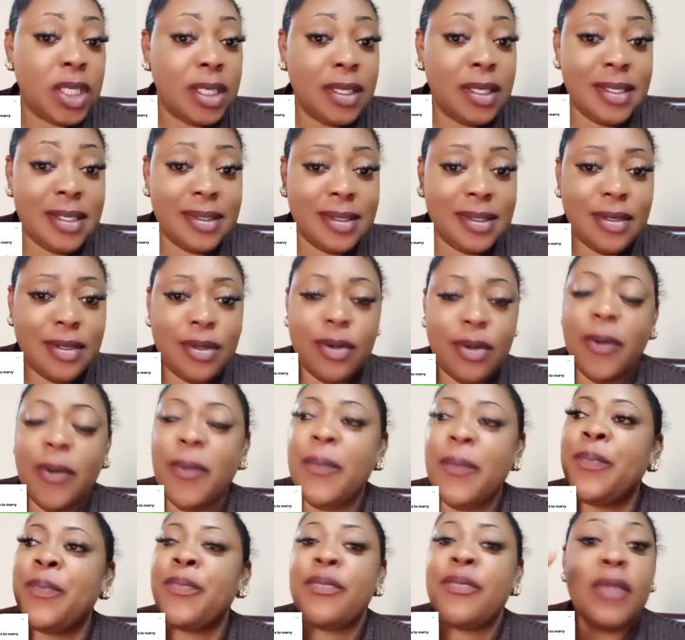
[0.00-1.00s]
Listen,
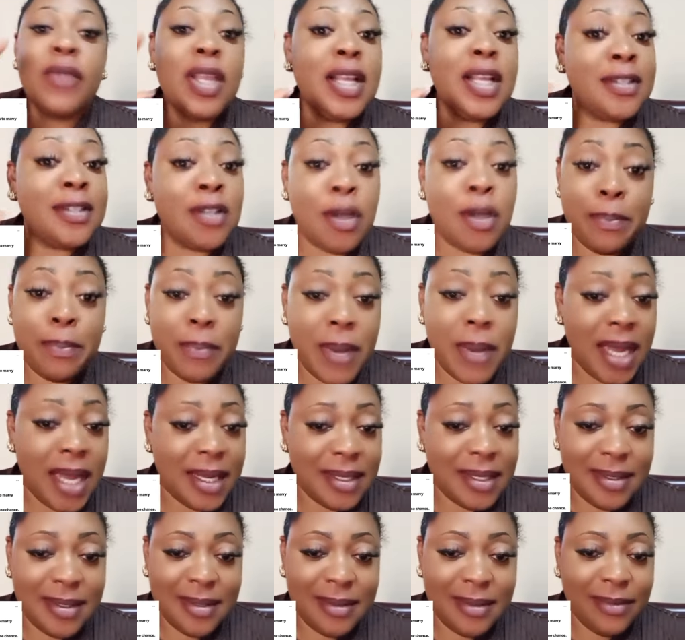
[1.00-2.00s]
it's not
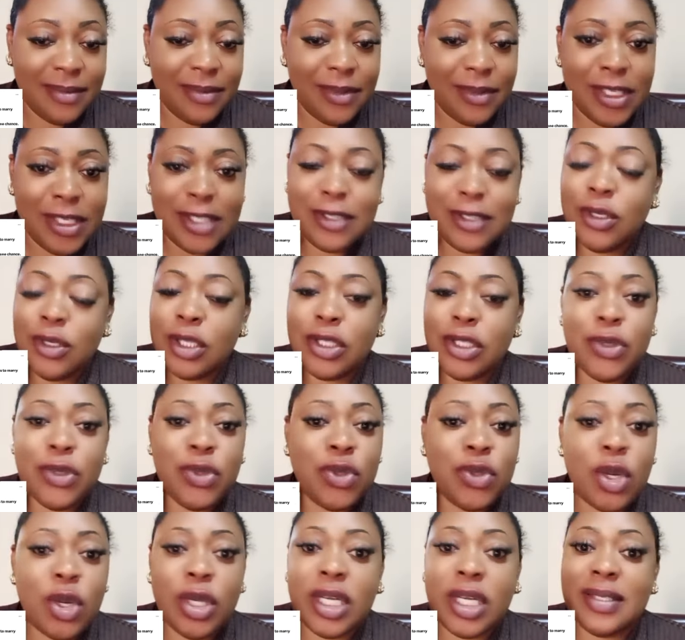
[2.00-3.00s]
bad. There's
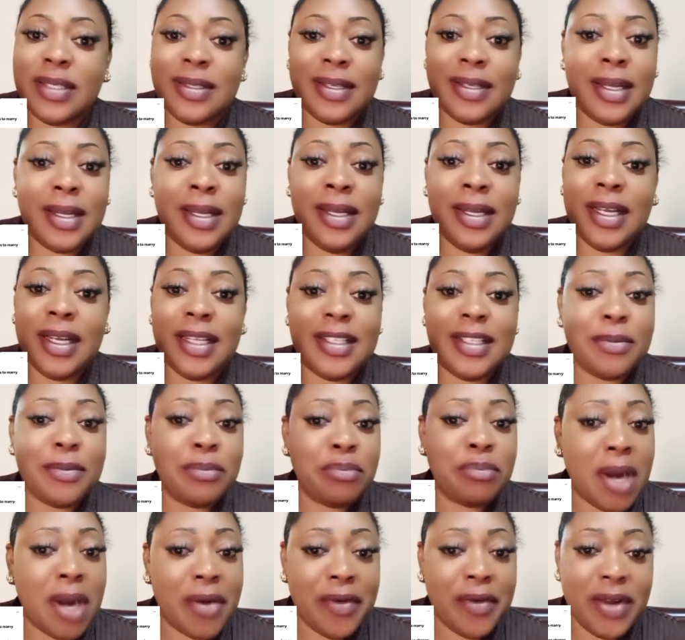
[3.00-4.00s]
nothing wrong in
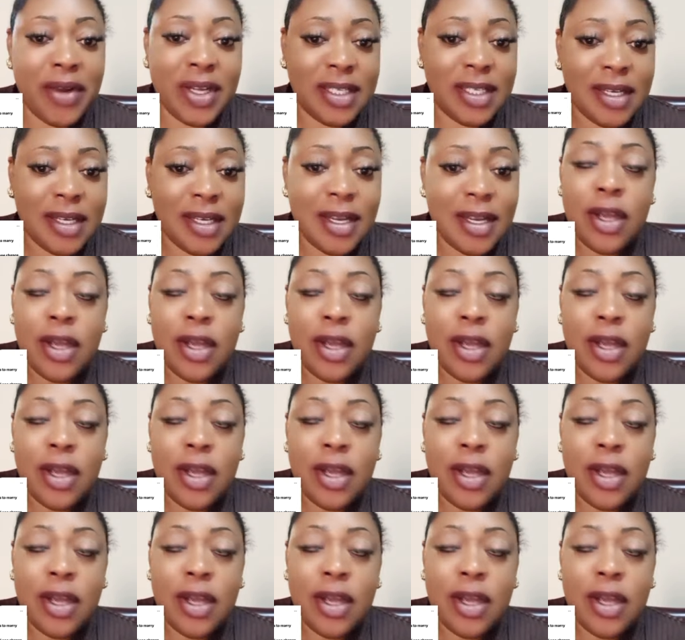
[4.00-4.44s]
getting married.